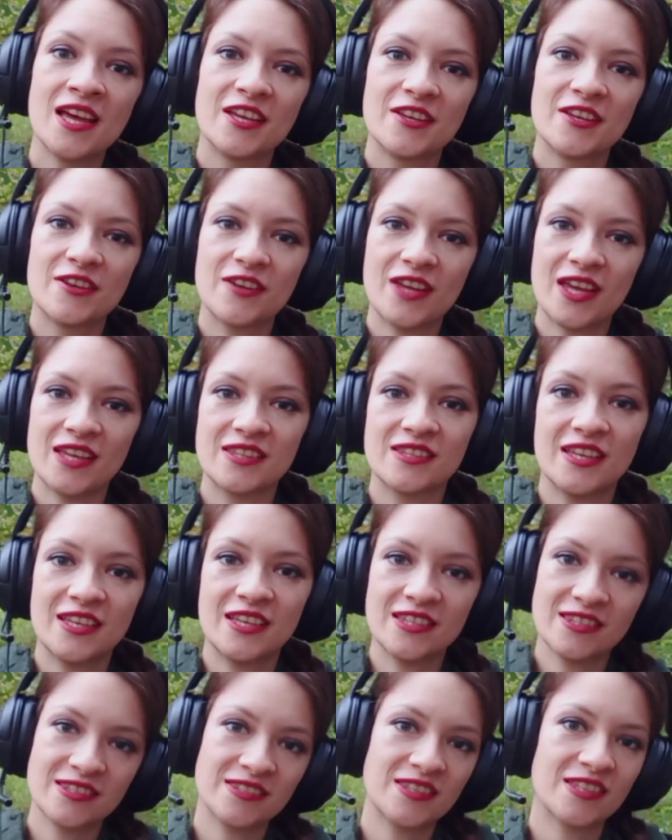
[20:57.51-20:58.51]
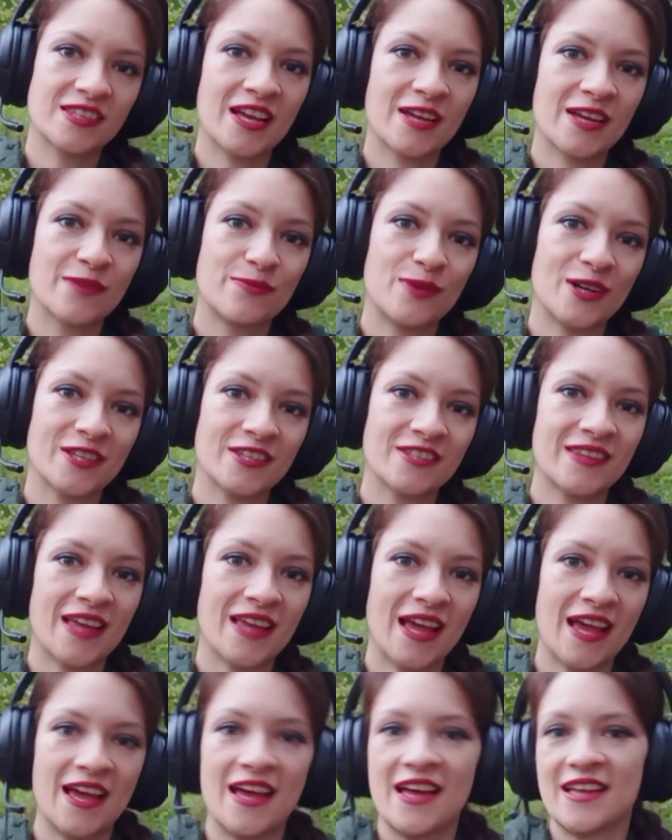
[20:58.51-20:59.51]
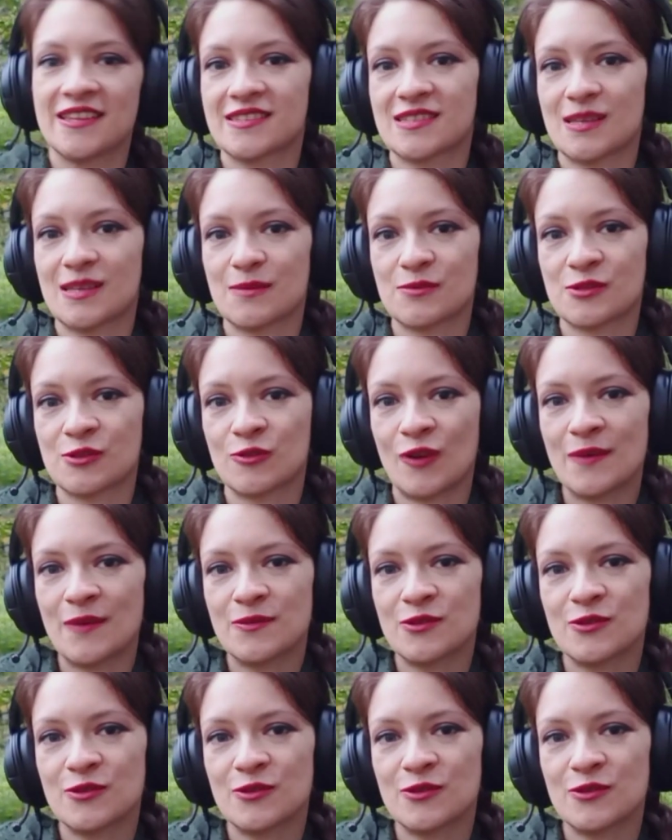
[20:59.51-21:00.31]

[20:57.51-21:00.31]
You can hit the like button and subscribe